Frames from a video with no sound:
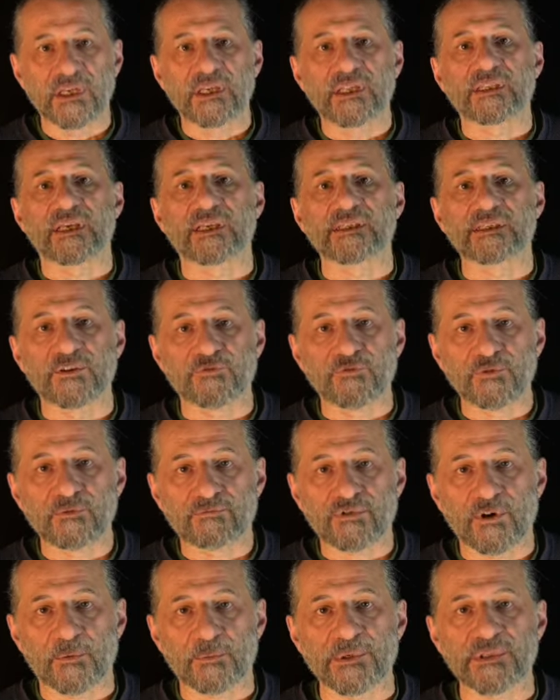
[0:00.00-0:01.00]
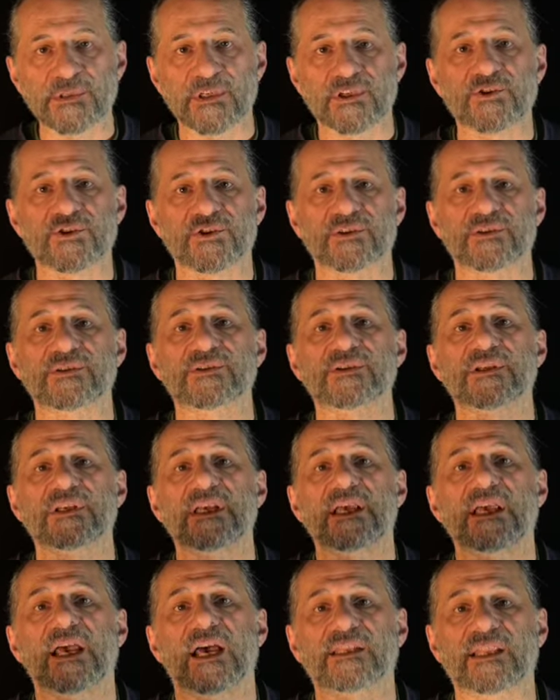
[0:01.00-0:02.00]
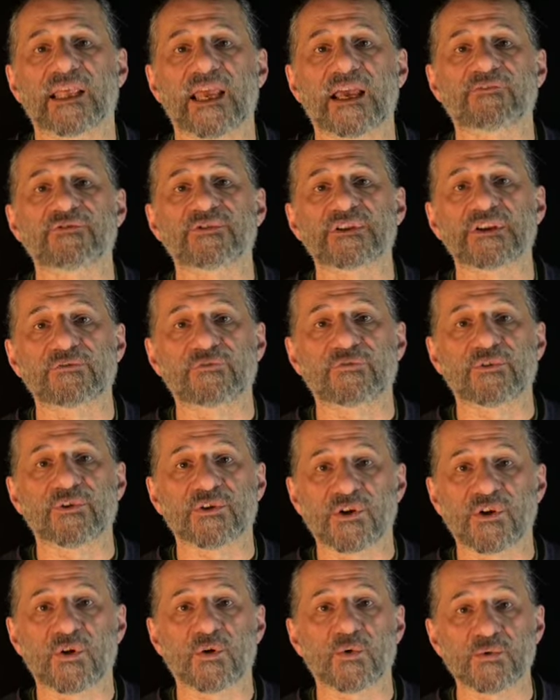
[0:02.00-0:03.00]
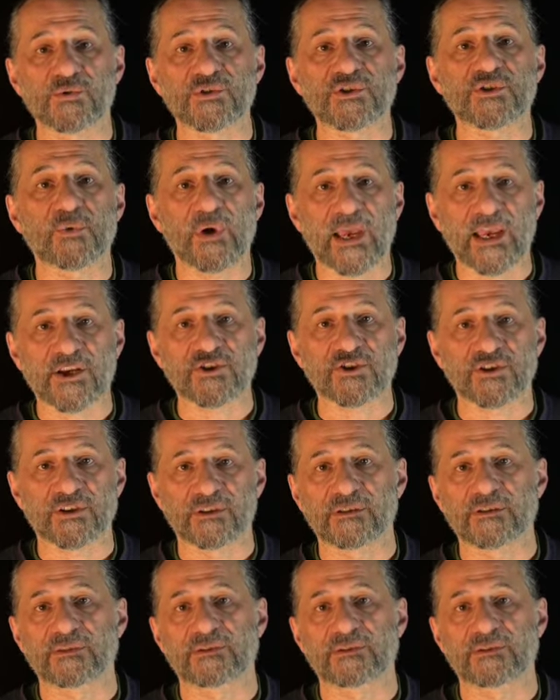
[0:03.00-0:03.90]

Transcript: They're different propositions and they have different calls to action.